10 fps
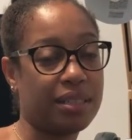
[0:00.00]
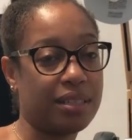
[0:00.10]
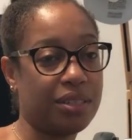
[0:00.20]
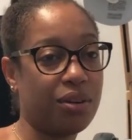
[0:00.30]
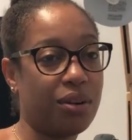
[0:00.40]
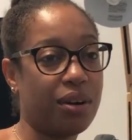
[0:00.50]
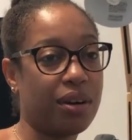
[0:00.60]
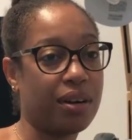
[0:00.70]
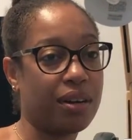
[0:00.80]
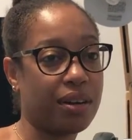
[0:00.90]

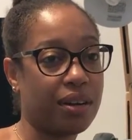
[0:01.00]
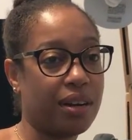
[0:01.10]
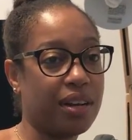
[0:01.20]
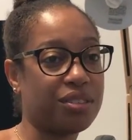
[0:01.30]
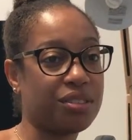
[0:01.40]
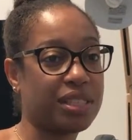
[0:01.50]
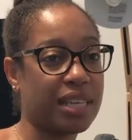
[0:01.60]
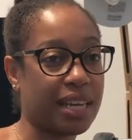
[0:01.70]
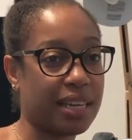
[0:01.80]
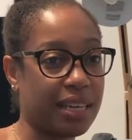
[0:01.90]
your
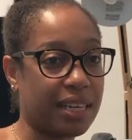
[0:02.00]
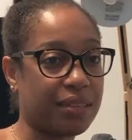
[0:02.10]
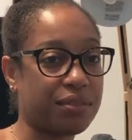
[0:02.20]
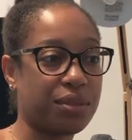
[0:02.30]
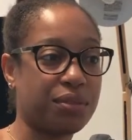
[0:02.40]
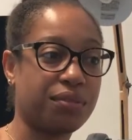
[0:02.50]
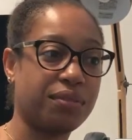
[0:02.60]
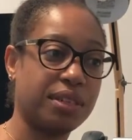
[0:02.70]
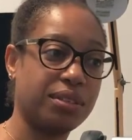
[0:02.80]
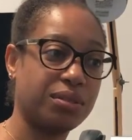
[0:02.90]
understanding of certain
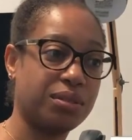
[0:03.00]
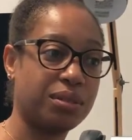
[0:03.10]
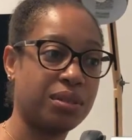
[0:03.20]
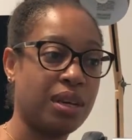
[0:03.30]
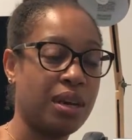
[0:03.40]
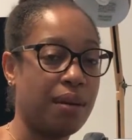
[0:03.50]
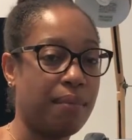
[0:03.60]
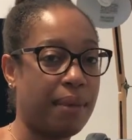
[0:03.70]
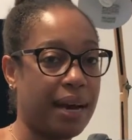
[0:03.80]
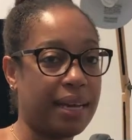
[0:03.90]
fields
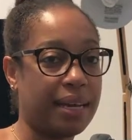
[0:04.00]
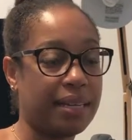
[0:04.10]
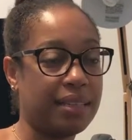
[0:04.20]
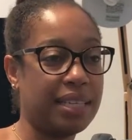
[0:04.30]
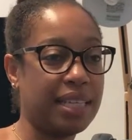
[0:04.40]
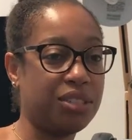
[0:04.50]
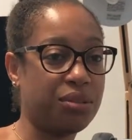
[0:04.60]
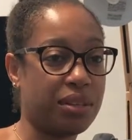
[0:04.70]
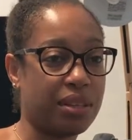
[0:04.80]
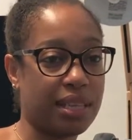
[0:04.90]
might lead
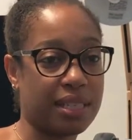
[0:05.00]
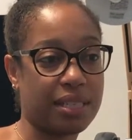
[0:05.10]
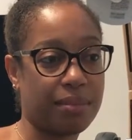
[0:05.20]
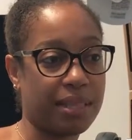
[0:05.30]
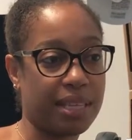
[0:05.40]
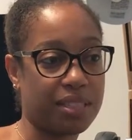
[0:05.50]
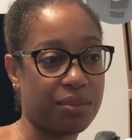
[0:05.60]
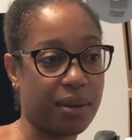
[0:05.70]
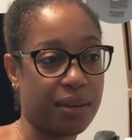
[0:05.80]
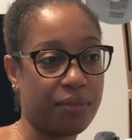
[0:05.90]
you to think something
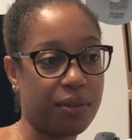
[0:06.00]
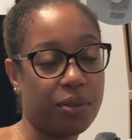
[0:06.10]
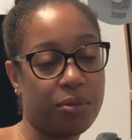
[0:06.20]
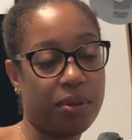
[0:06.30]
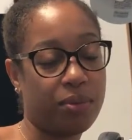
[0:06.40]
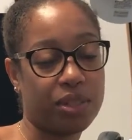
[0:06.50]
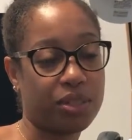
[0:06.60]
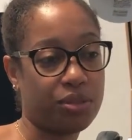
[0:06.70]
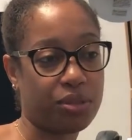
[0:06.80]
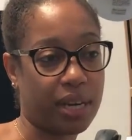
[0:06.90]
isn't right for you, but
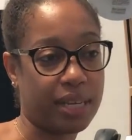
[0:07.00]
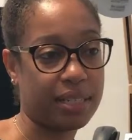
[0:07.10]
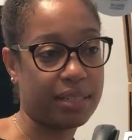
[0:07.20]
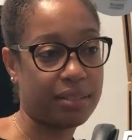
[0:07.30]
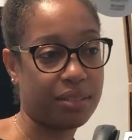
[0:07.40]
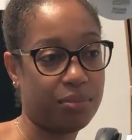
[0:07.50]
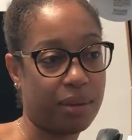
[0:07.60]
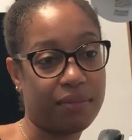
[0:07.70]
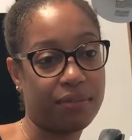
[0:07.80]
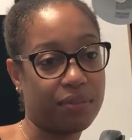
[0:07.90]
once you try it, you
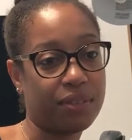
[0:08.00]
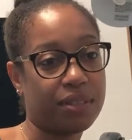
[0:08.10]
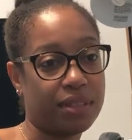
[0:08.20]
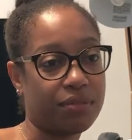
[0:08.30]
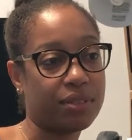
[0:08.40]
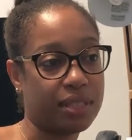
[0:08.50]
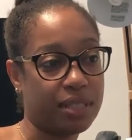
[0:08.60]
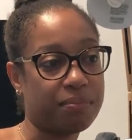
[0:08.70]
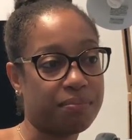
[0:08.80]
might feel very differently.